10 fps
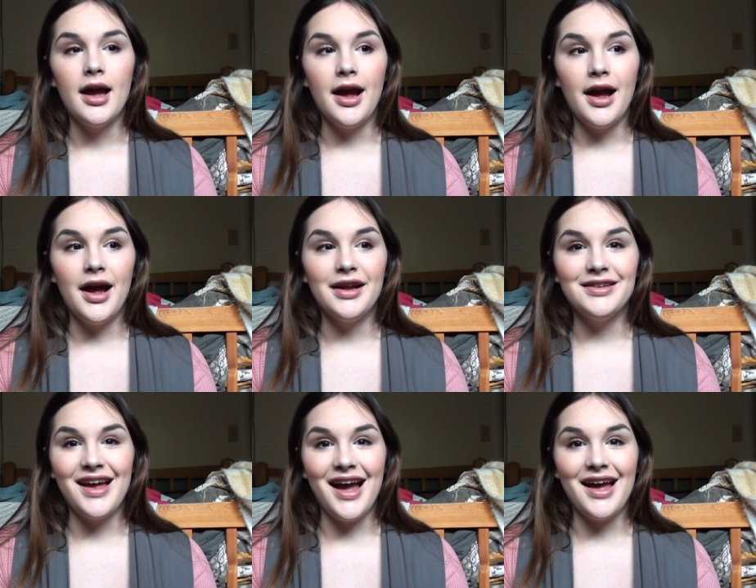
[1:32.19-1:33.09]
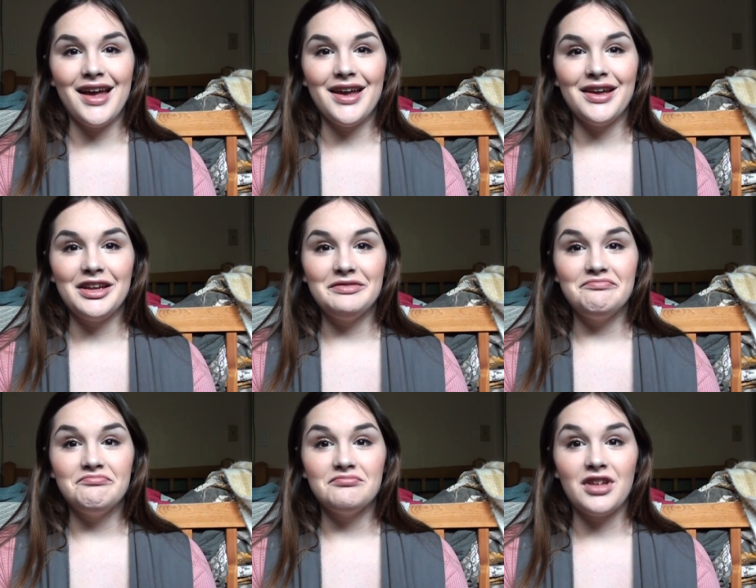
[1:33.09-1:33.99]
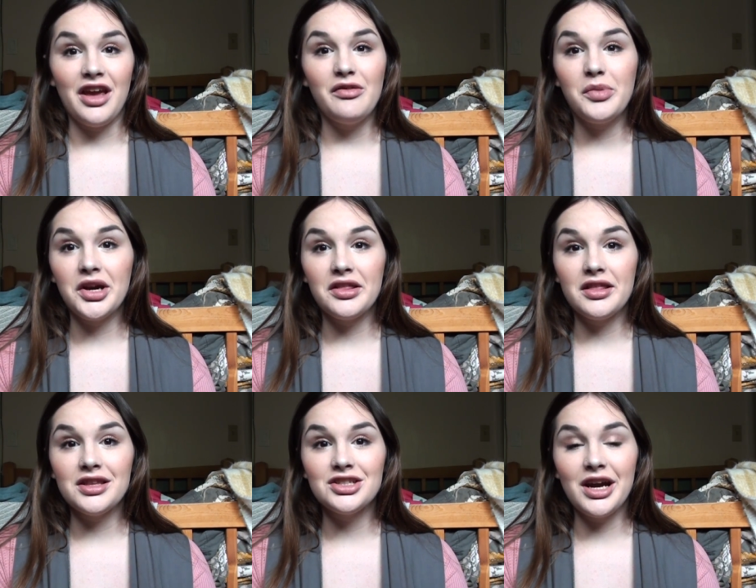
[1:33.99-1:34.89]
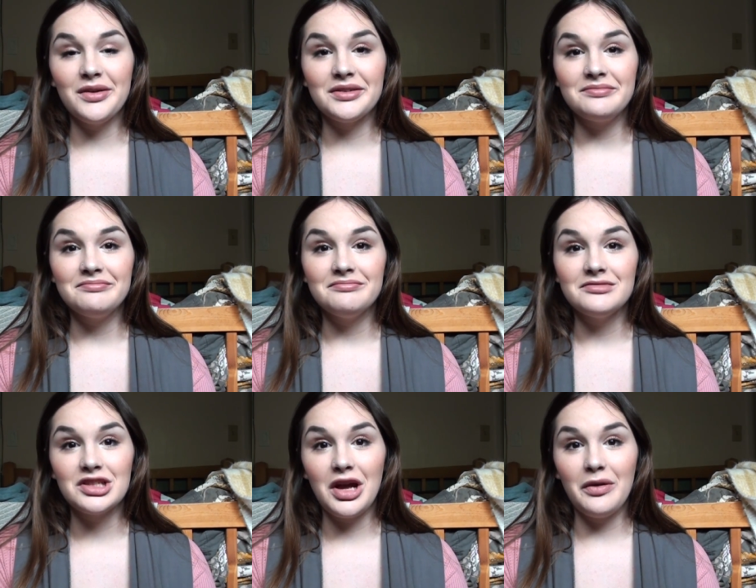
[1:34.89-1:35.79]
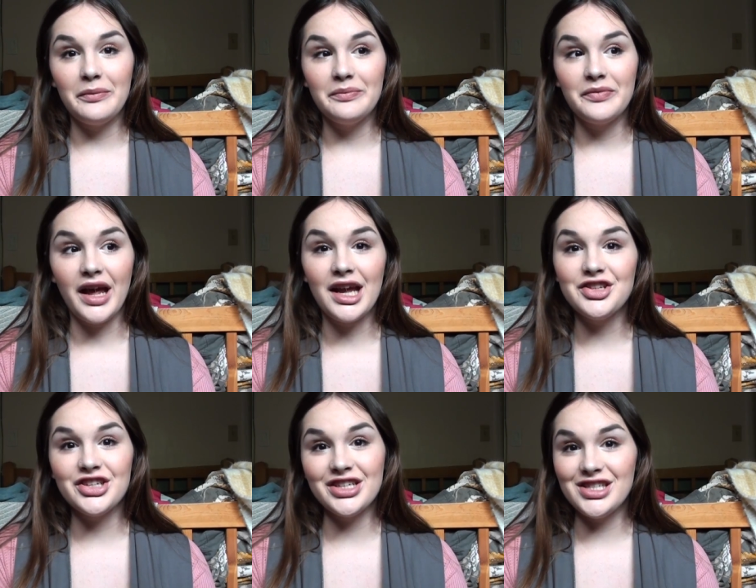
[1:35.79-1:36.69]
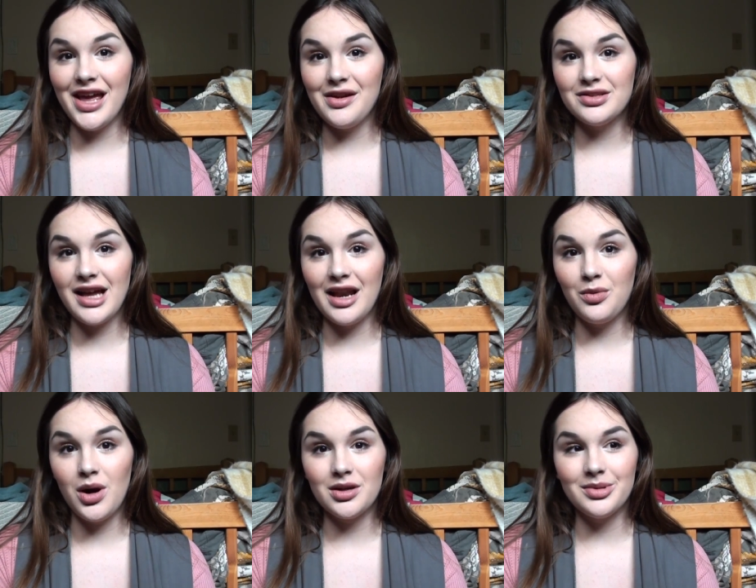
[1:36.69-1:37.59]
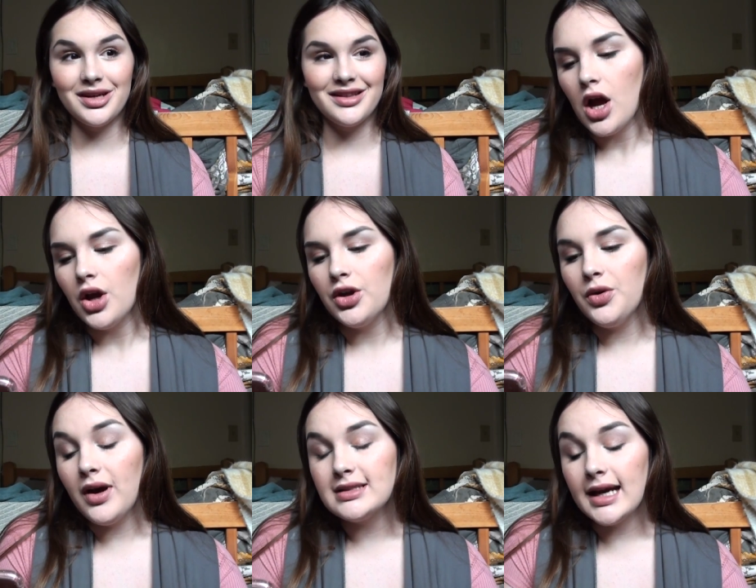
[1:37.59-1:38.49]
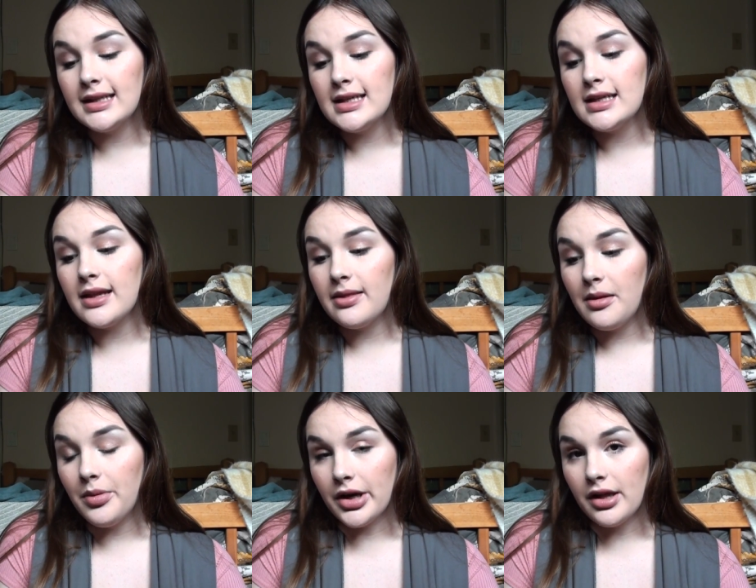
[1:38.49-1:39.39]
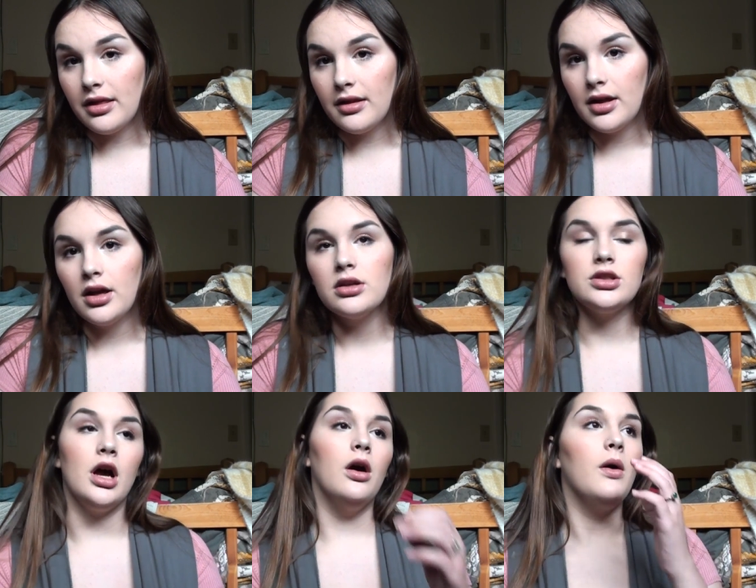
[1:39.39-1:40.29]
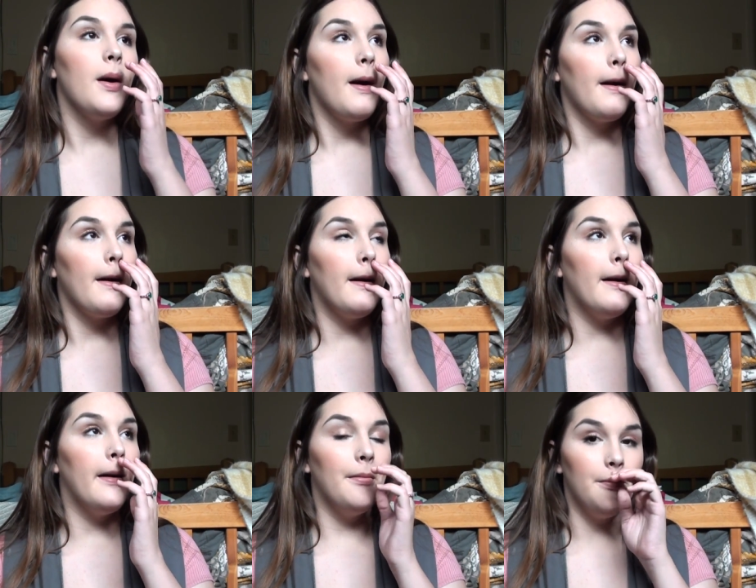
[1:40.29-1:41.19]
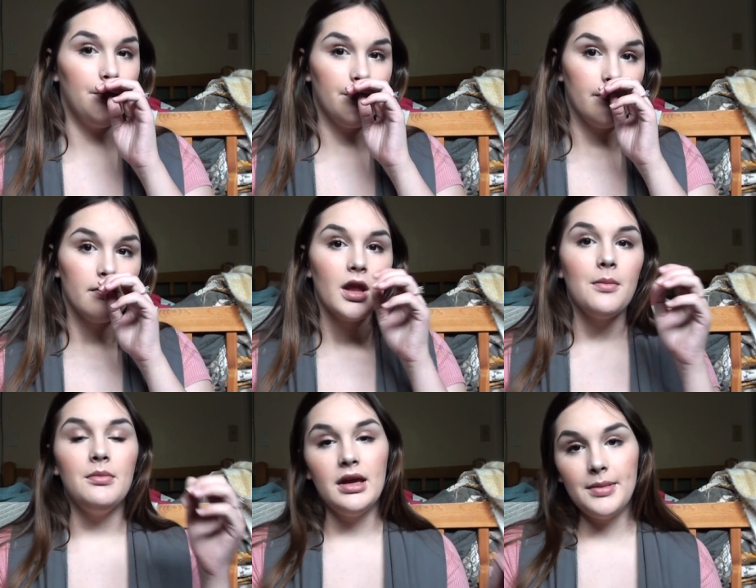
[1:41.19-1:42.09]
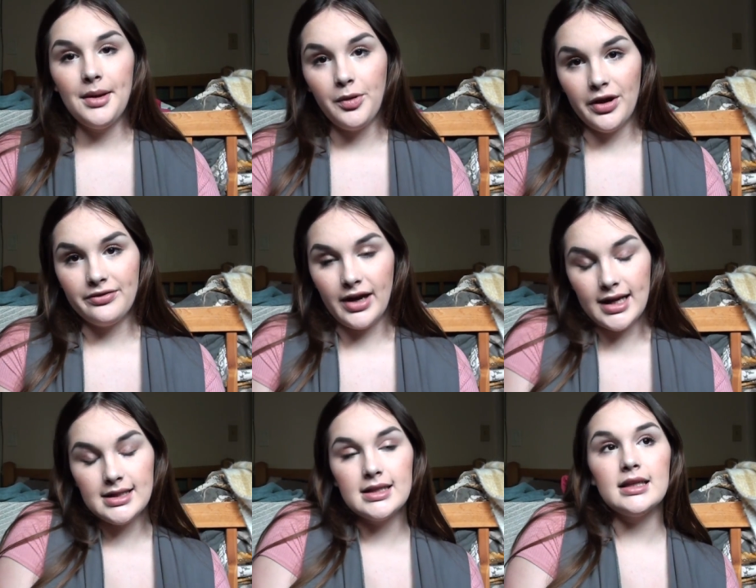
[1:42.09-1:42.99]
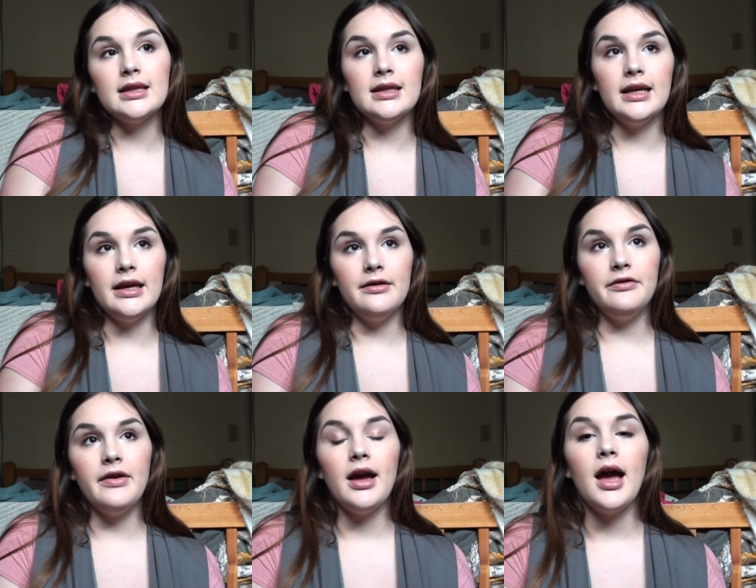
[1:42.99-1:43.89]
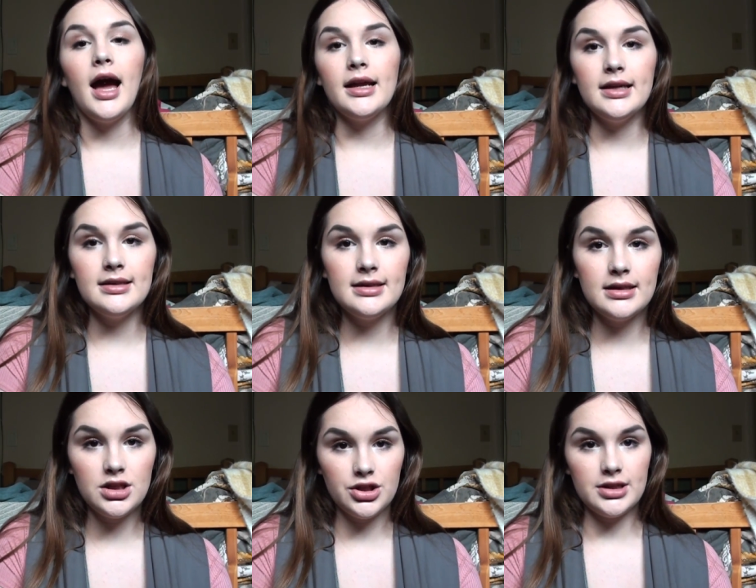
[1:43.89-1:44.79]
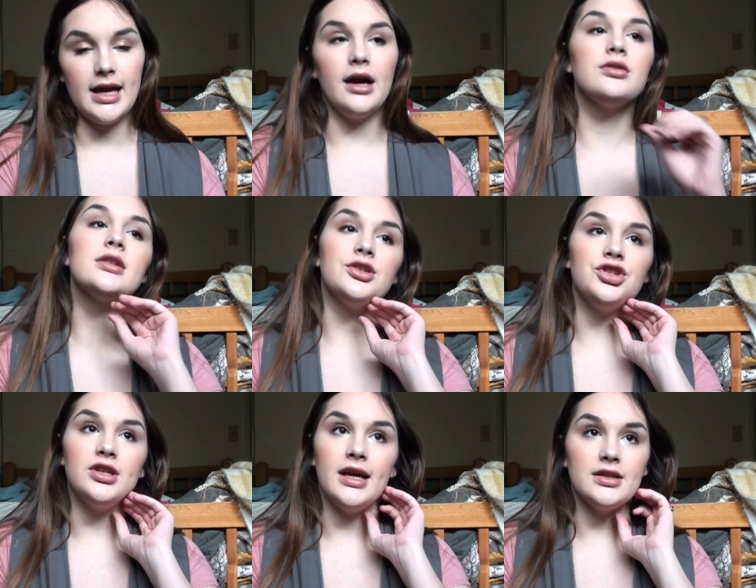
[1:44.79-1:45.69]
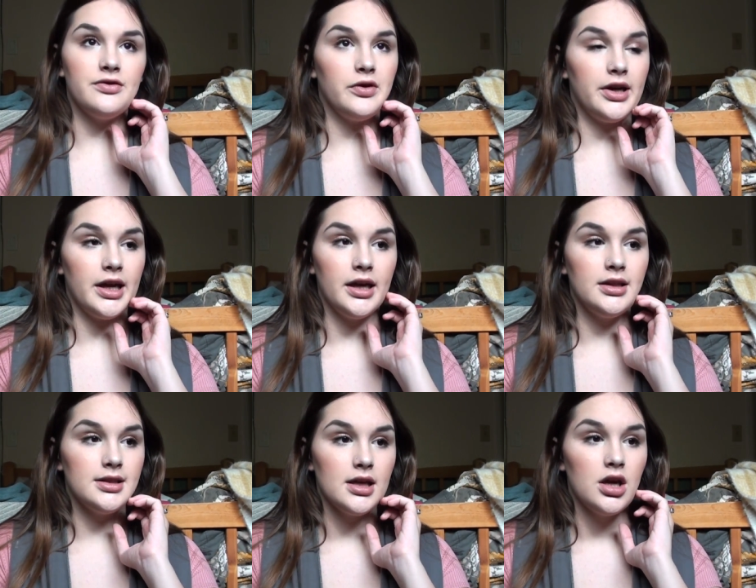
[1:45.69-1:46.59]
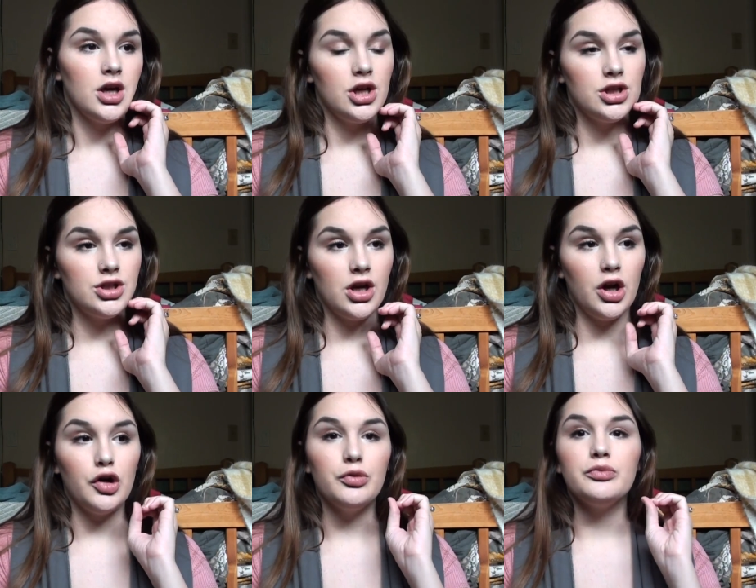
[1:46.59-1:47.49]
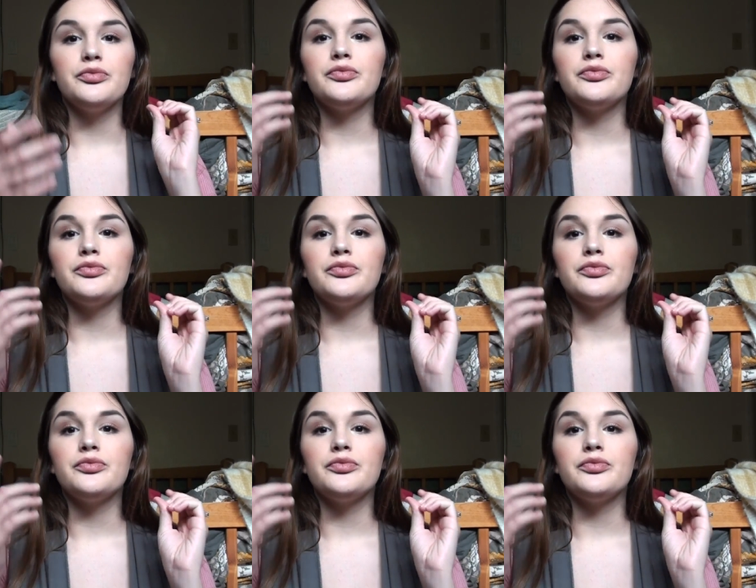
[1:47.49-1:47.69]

and I gave birth in the shower. So I guess you could say it was kind of water birth. Who attended the birth? So, um, me and my boyfriend live at his sister's house and she has four kids. So